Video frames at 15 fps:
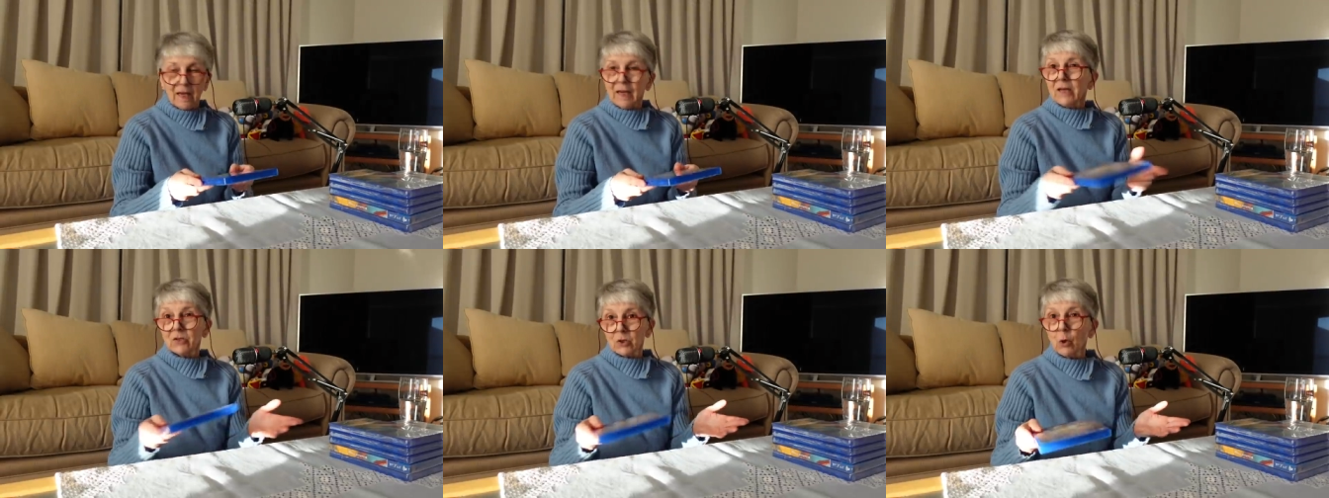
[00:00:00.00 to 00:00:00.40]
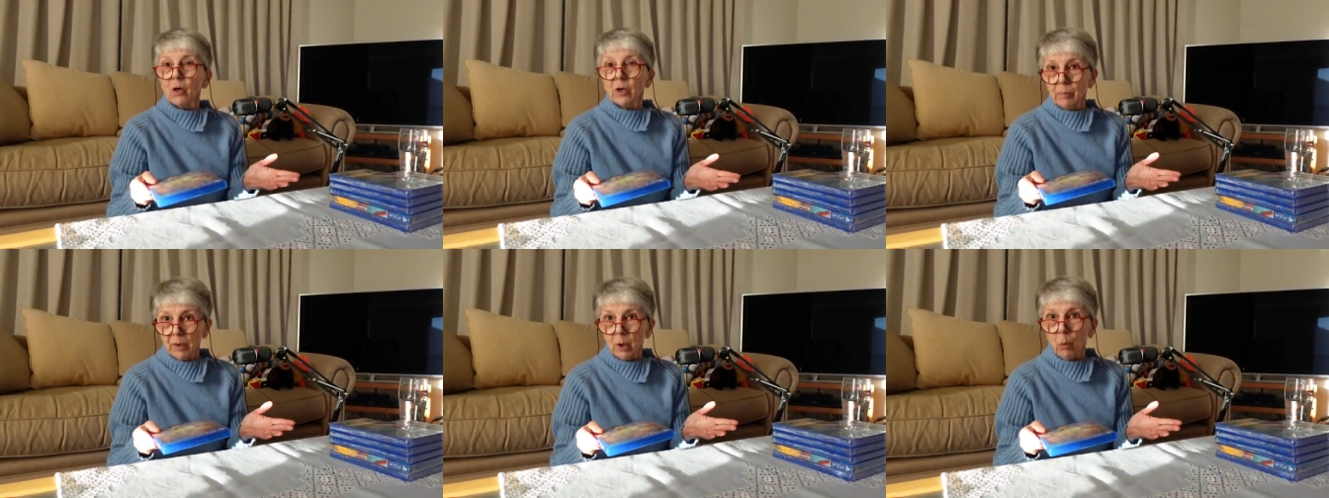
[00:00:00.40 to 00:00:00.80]
It's
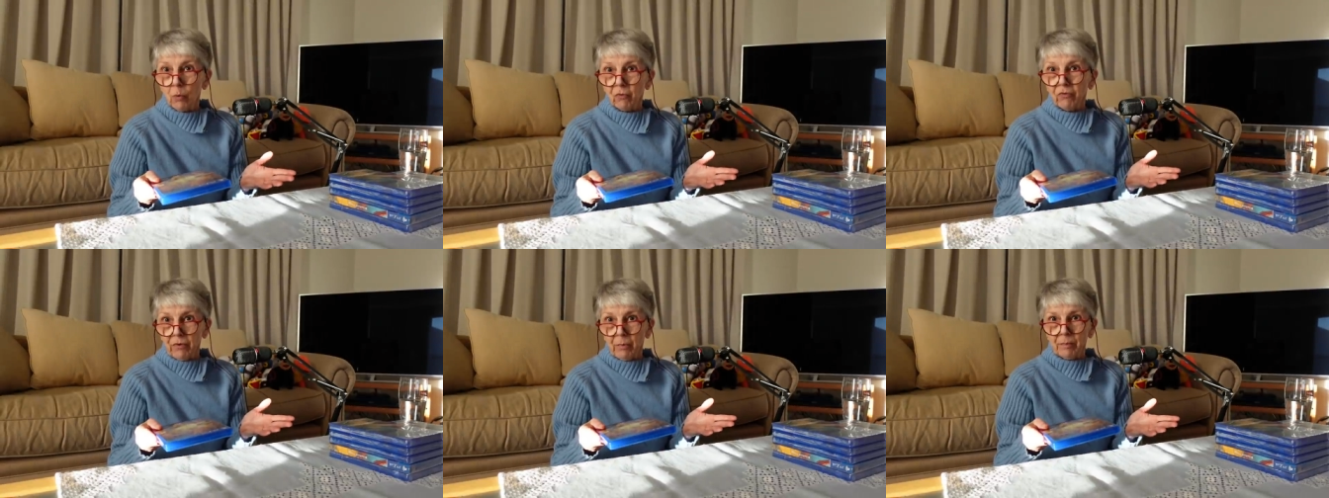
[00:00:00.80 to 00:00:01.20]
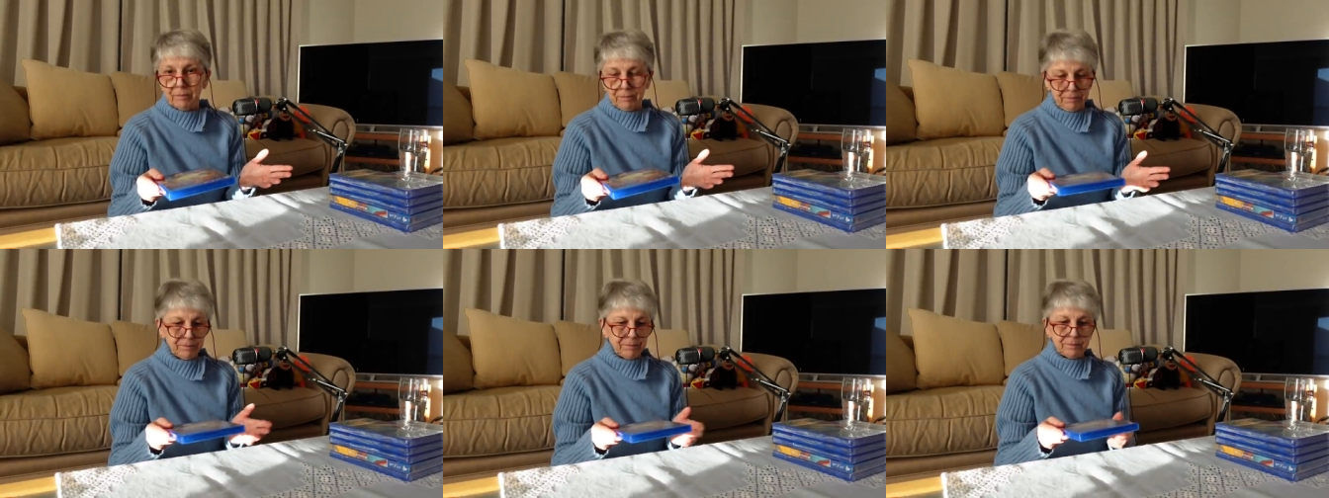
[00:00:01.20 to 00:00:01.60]
gonna be awesome.
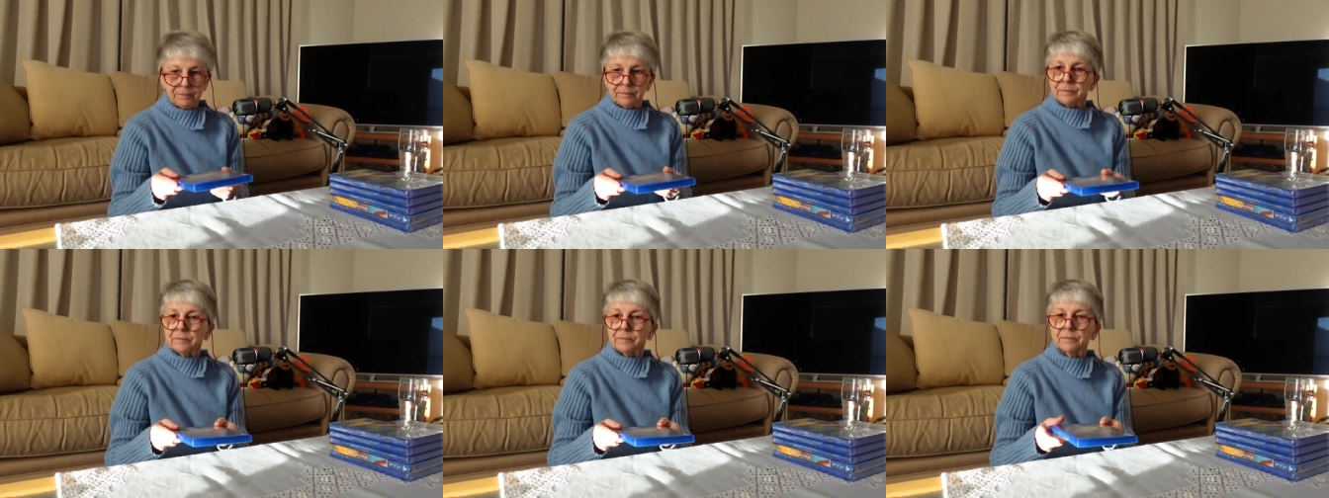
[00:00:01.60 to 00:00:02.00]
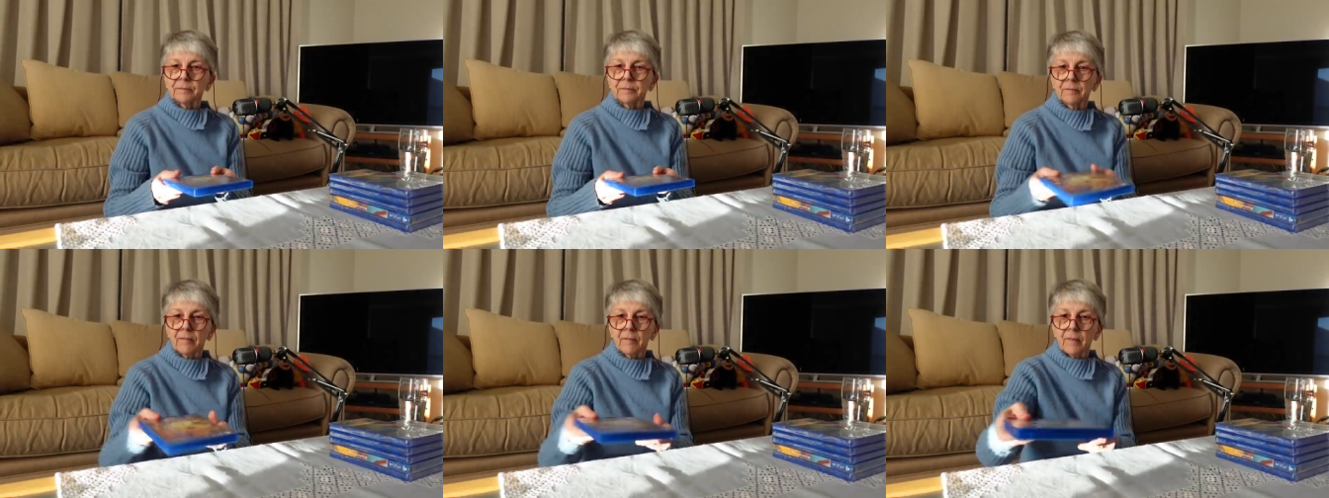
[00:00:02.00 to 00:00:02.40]

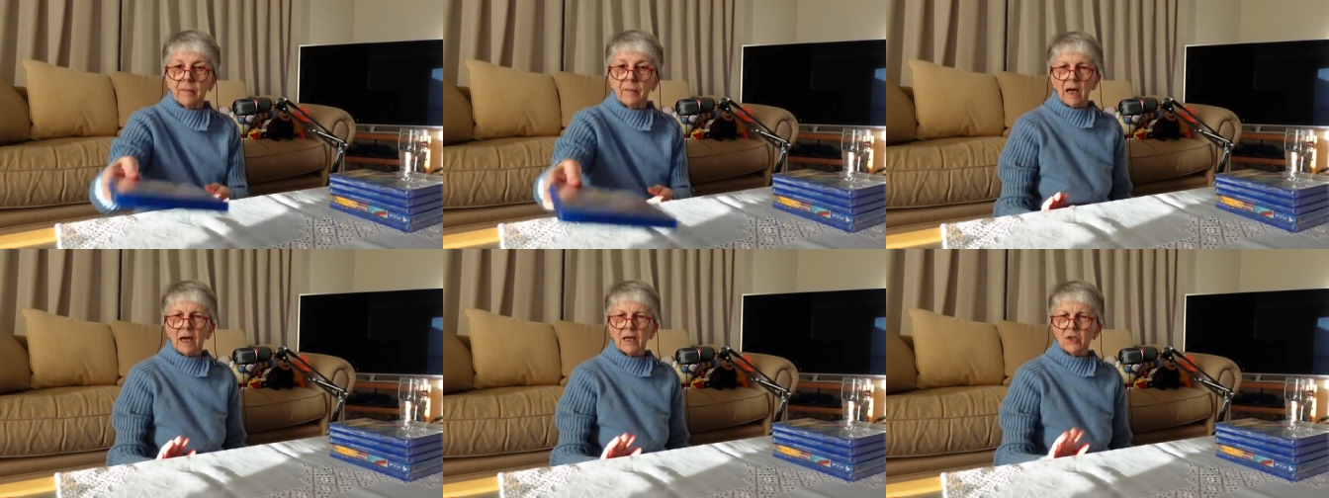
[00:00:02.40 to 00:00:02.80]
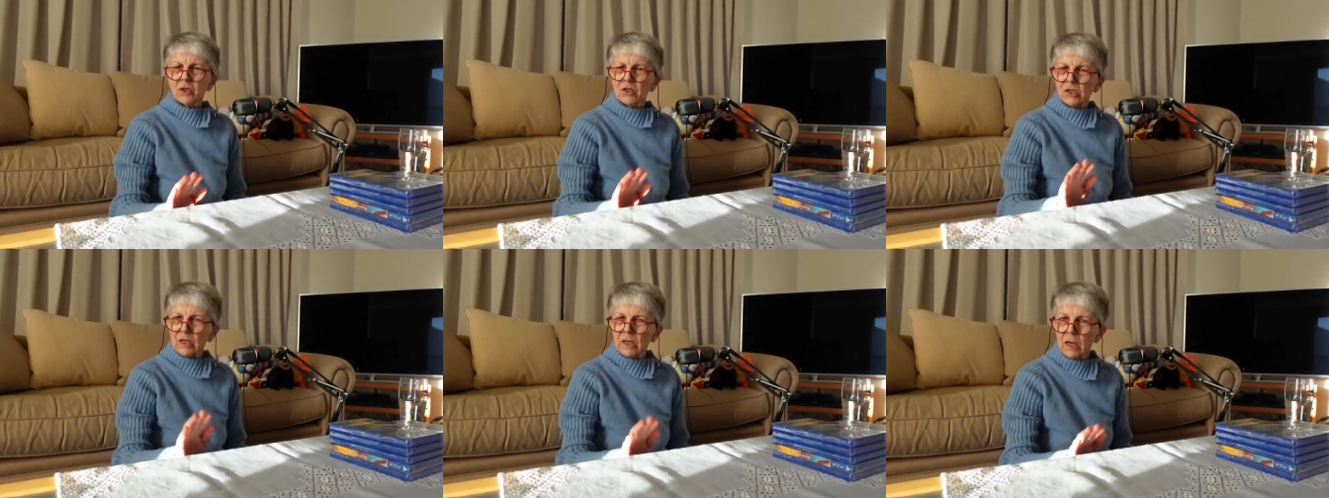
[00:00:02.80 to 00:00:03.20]
I
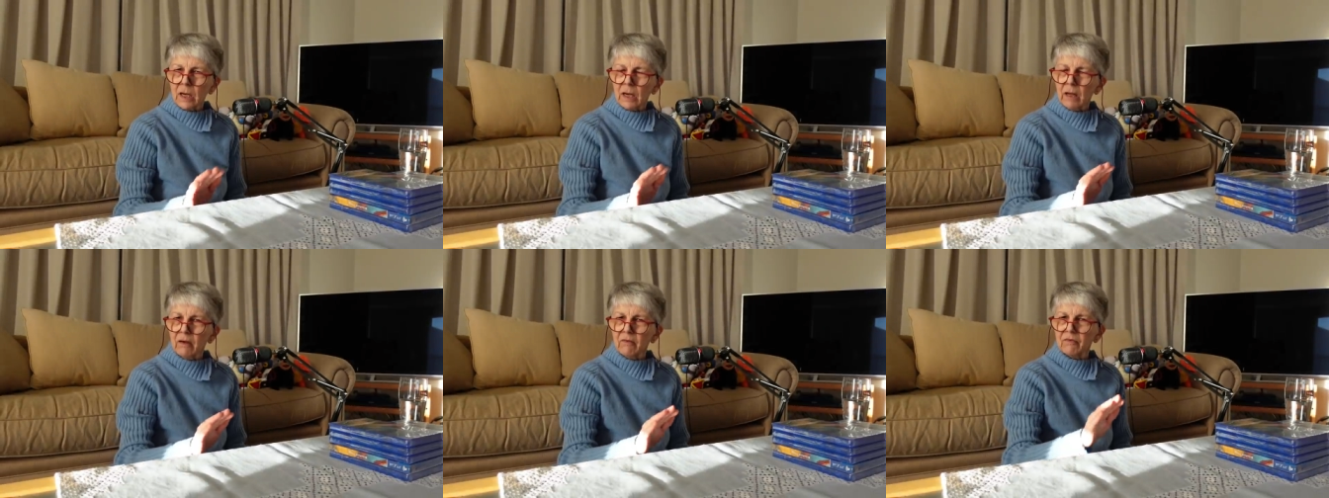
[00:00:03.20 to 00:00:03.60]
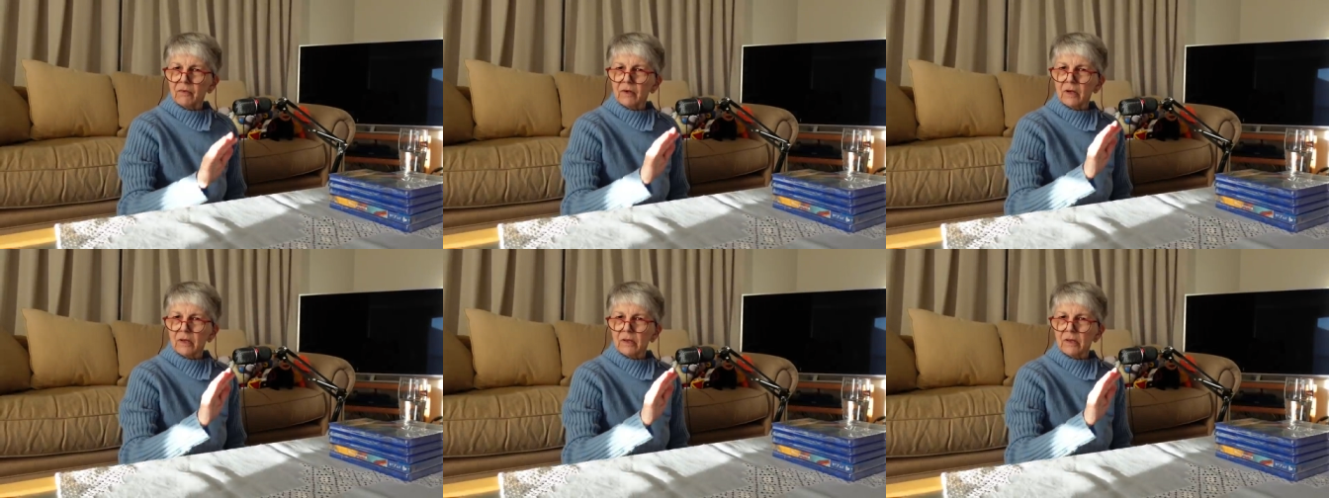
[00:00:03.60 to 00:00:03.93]
just love